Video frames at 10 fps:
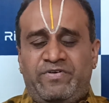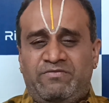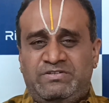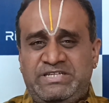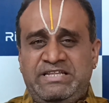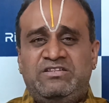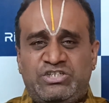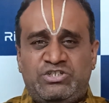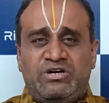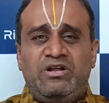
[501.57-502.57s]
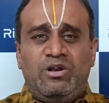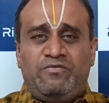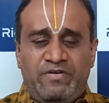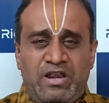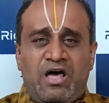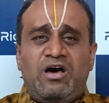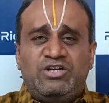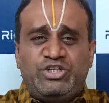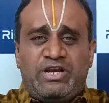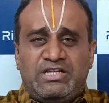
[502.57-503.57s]
have seen the struggle of a
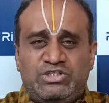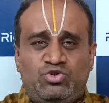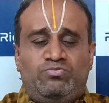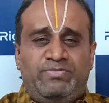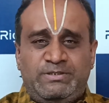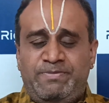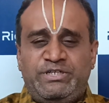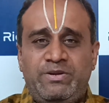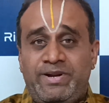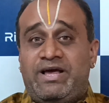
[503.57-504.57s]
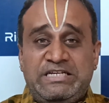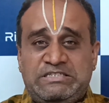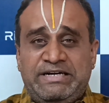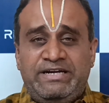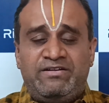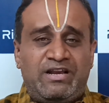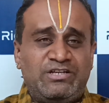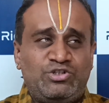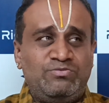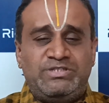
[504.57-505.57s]
large classroom, especially when I studied, the
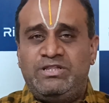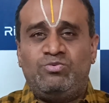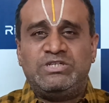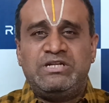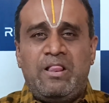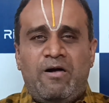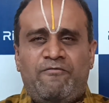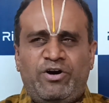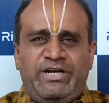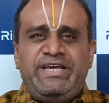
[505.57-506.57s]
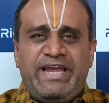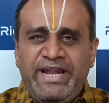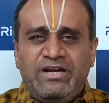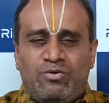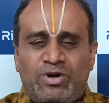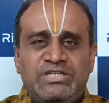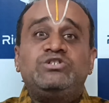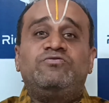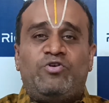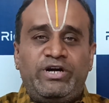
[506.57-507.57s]
classroom strength was 48,
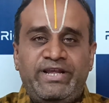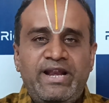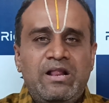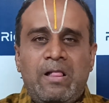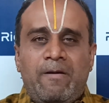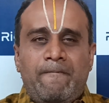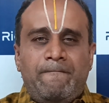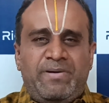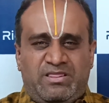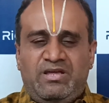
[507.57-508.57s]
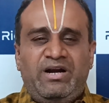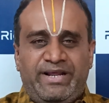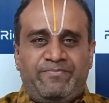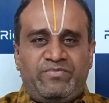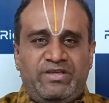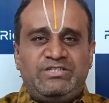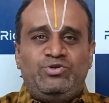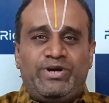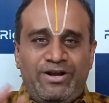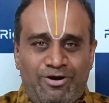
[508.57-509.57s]
1:48. Pathetic. Yes,
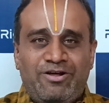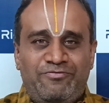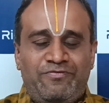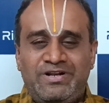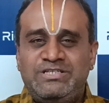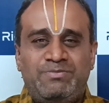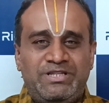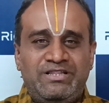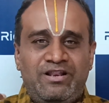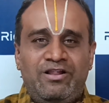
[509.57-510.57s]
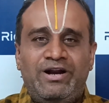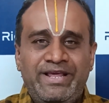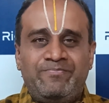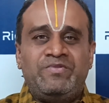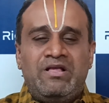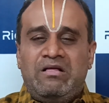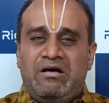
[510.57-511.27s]
you get a lot of friends, but then the learning